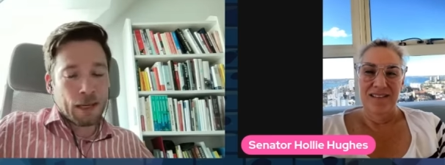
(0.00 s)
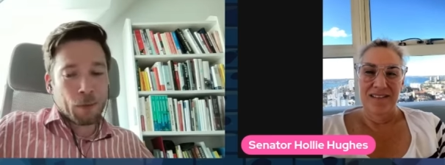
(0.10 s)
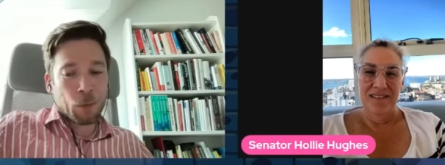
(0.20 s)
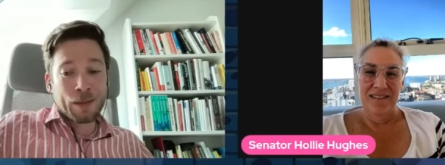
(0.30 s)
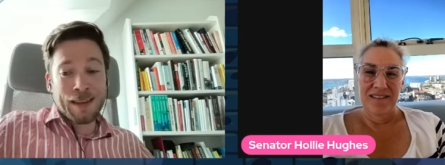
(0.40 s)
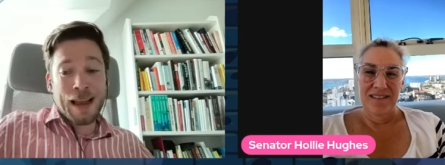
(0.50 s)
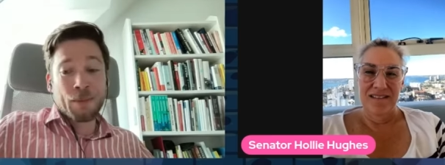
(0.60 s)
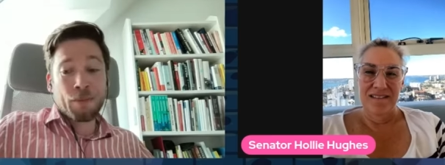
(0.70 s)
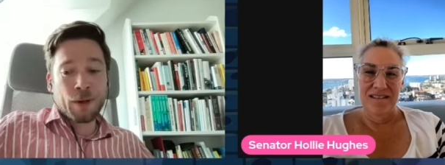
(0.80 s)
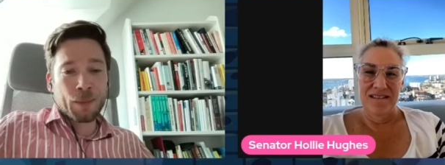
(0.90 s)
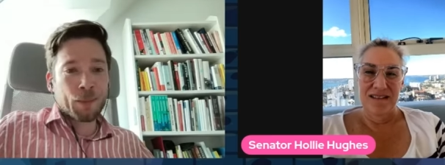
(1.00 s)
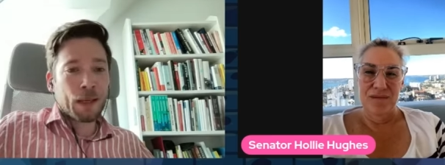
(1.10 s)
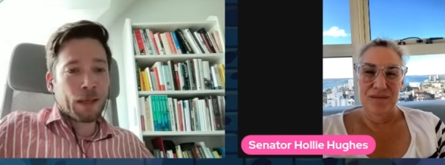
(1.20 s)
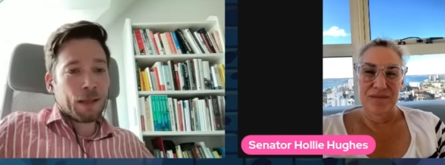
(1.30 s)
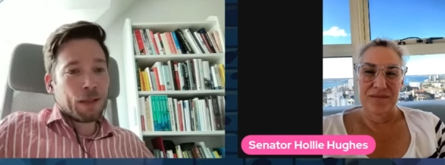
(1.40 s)
Speaker 1: in what time frame
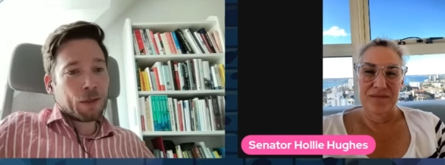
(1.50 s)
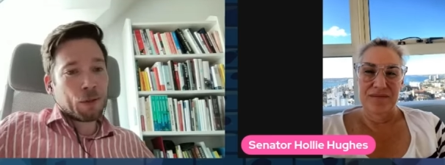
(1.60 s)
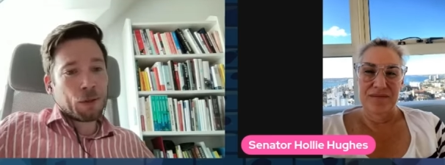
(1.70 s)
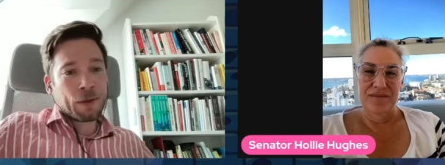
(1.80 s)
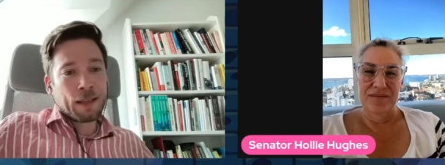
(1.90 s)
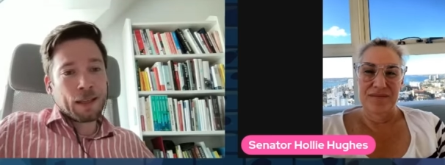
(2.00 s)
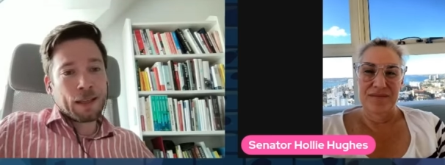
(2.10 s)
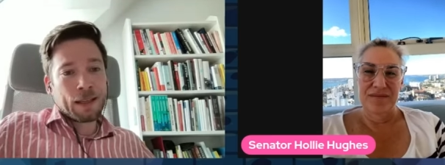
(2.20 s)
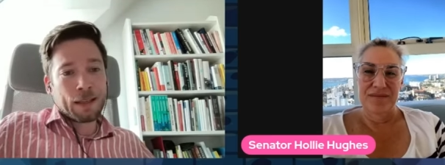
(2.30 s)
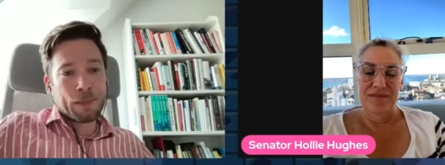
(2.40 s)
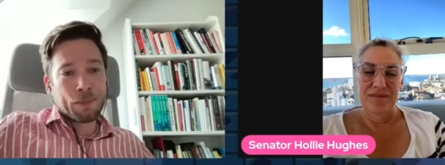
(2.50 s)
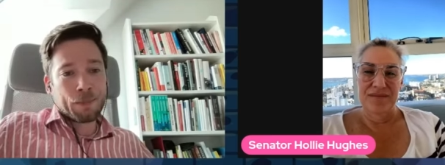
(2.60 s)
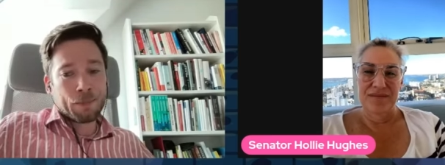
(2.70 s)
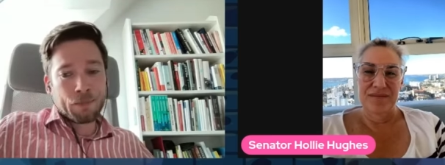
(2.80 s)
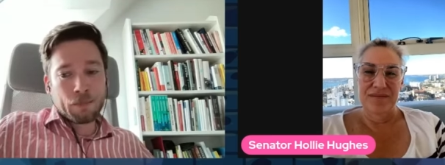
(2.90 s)
do you think
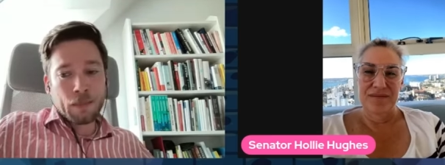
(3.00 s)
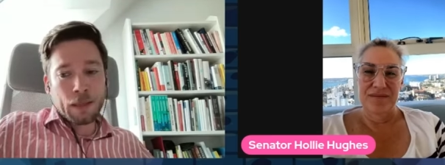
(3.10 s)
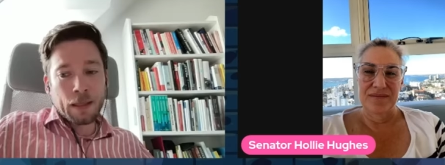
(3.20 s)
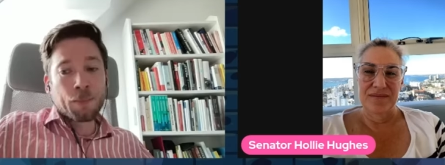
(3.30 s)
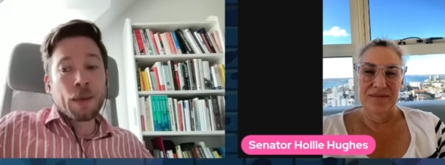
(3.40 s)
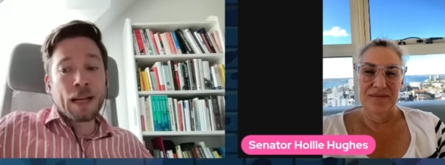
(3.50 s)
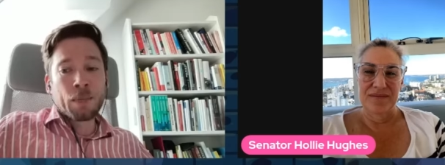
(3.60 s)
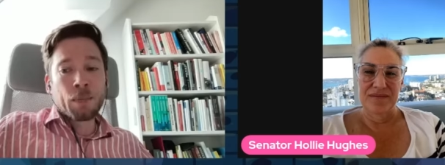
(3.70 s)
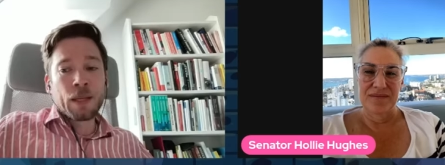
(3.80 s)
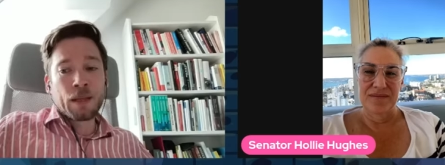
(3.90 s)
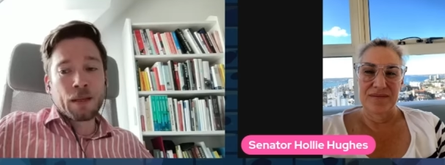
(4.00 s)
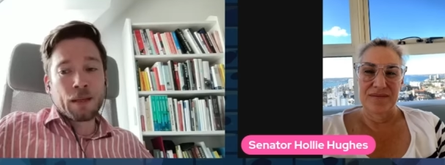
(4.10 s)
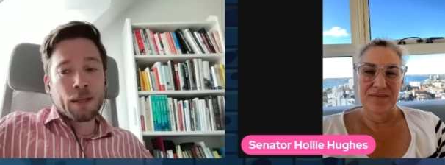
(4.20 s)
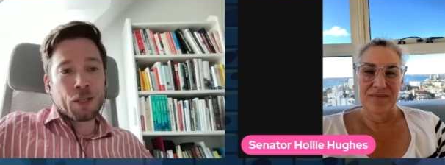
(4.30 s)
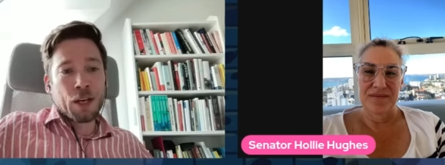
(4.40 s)
um, it might be
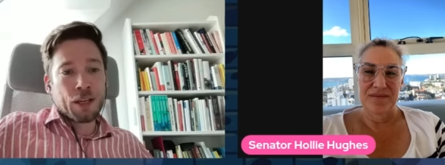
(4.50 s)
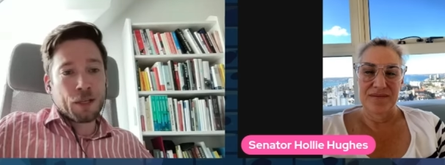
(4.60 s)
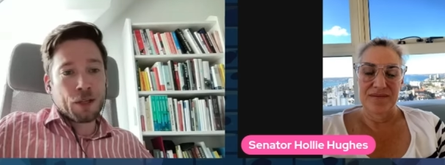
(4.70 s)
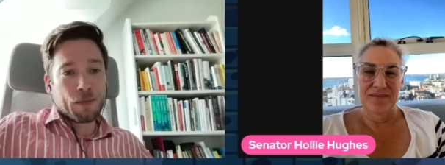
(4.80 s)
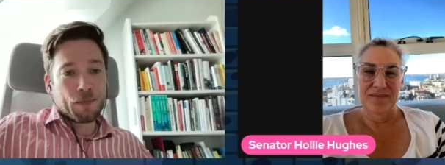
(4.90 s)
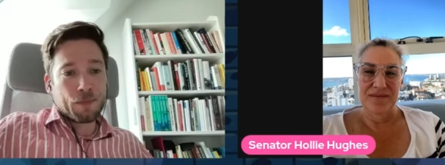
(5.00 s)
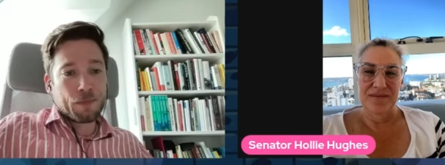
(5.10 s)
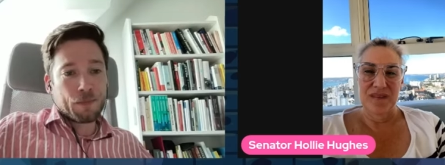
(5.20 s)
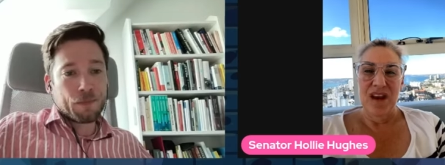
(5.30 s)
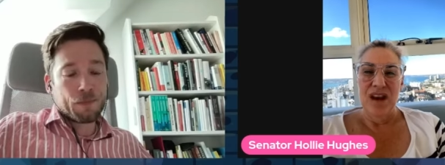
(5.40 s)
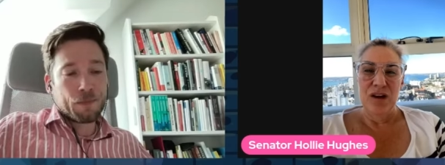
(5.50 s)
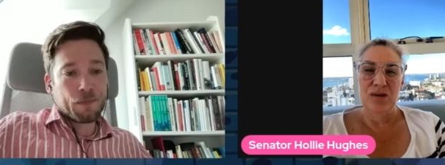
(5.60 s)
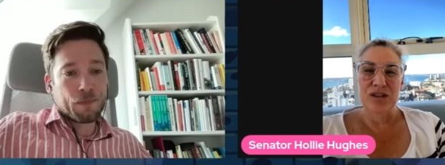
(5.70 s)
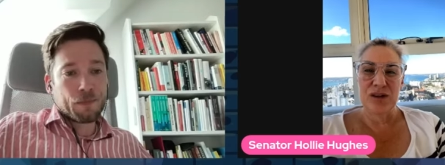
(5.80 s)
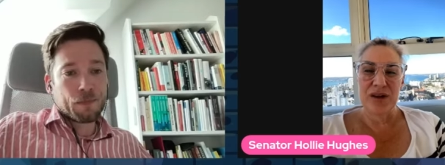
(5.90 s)
a change
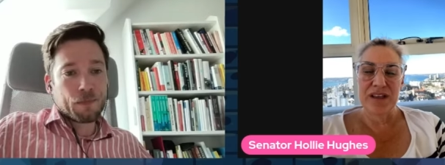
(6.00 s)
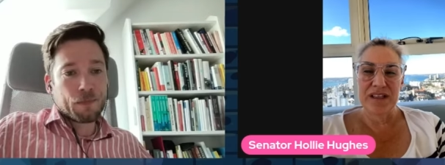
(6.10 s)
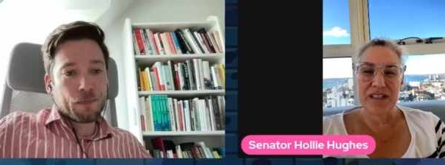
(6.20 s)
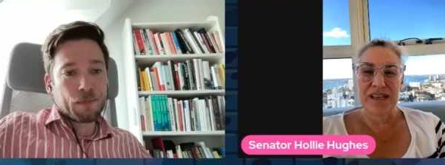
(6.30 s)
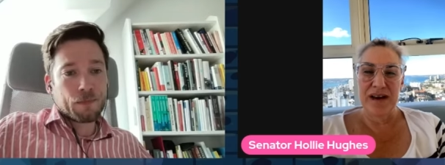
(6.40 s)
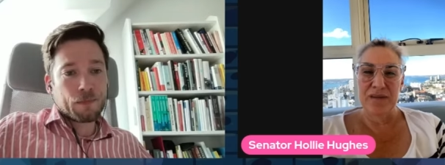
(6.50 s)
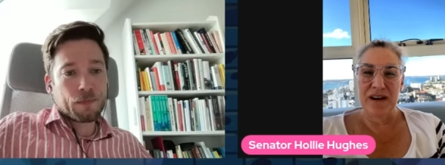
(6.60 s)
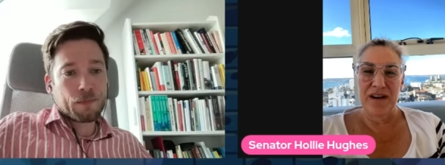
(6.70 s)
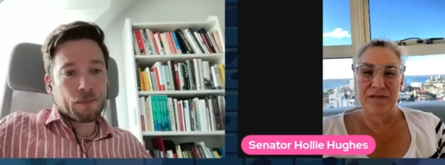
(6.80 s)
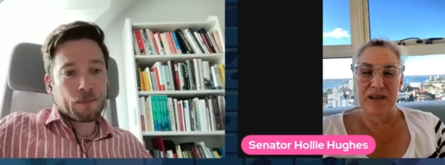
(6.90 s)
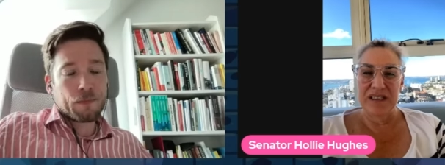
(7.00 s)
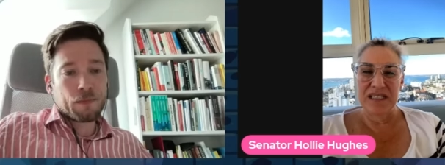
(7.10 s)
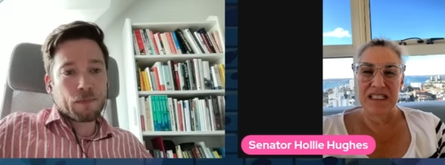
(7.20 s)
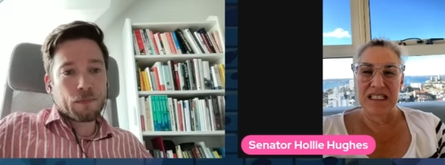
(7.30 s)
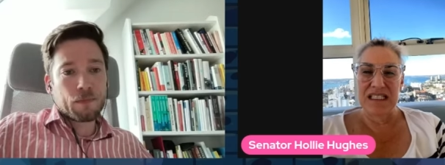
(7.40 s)
Speaker 2: look certainly this labor government
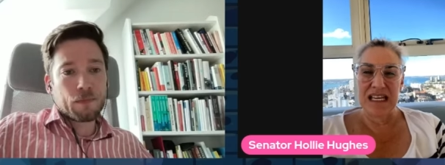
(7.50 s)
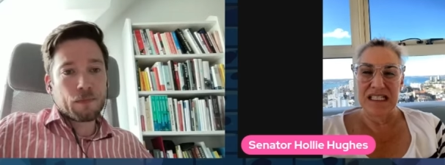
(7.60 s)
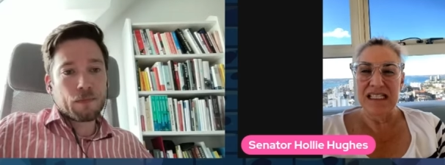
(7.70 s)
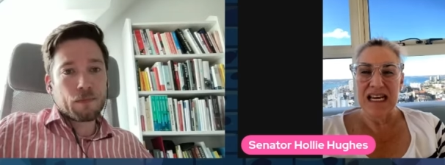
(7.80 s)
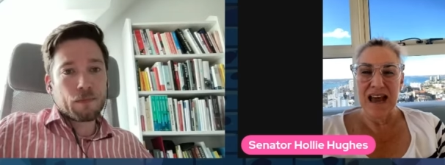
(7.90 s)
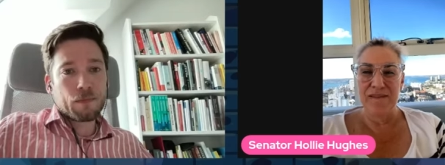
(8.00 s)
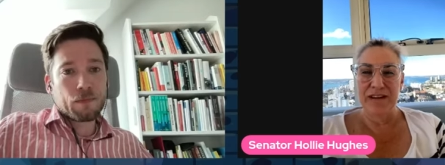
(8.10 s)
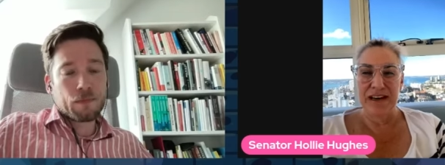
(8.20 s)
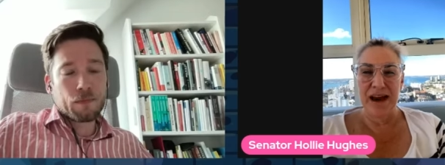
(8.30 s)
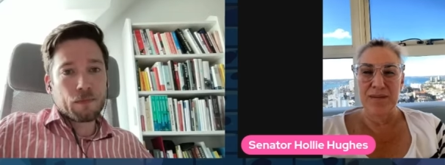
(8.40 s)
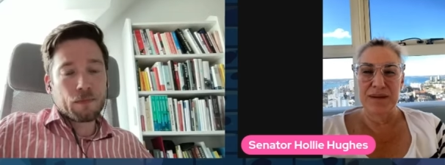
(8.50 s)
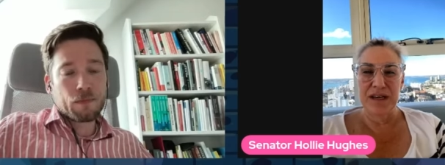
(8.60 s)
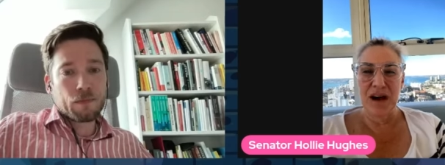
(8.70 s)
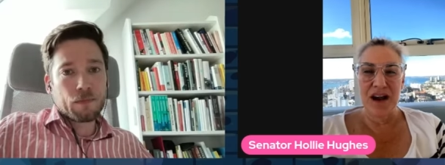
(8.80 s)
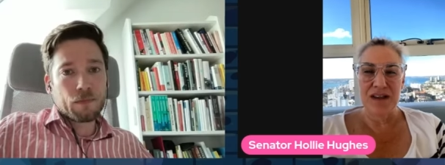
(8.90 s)
doesn't have any
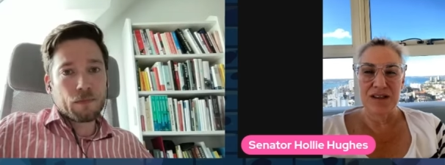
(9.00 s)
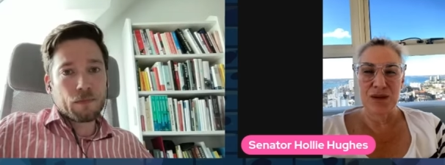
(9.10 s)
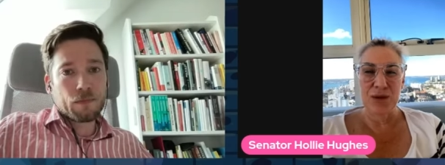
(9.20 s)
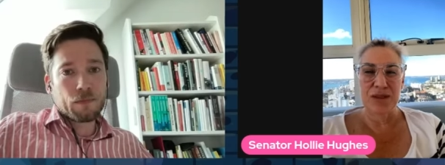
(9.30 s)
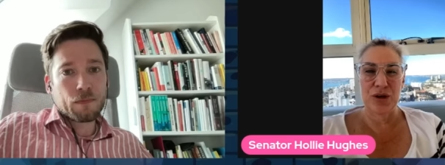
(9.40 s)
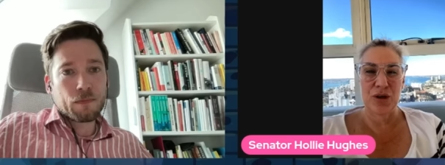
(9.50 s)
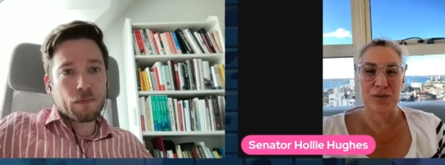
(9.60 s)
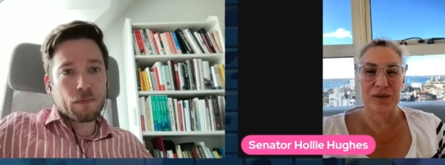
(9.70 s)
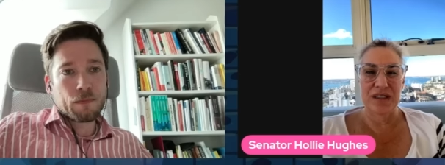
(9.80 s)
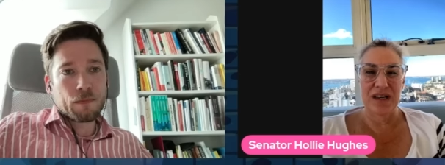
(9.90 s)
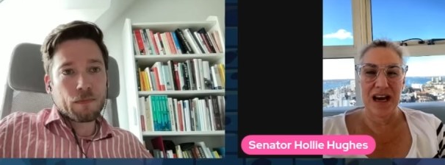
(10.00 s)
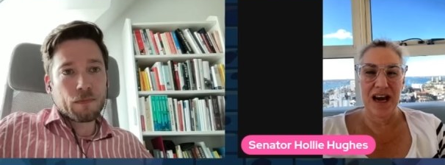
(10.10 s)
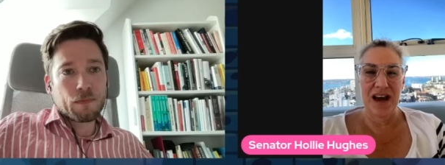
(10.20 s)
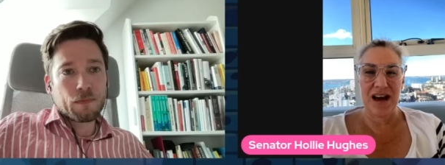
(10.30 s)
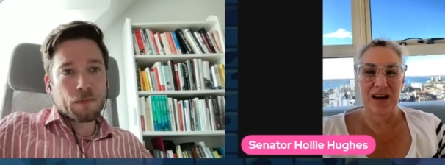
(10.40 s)
appetite to adopt
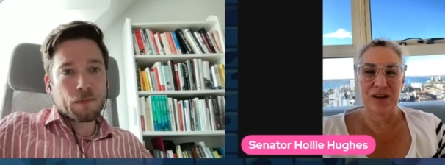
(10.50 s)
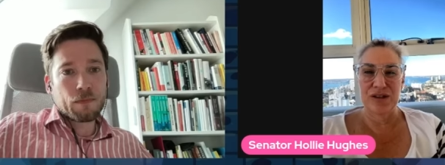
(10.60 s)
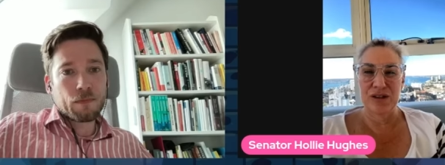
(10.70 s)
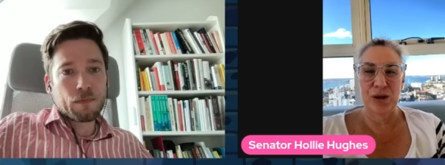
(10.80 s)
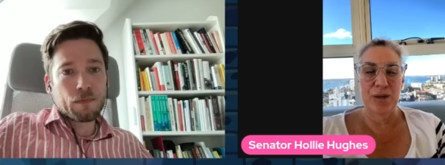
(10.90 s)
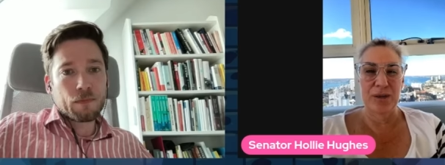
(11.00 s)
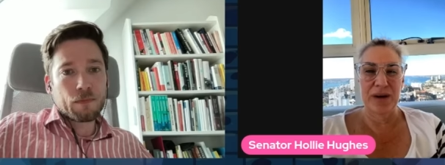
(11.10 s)
uh, a consumer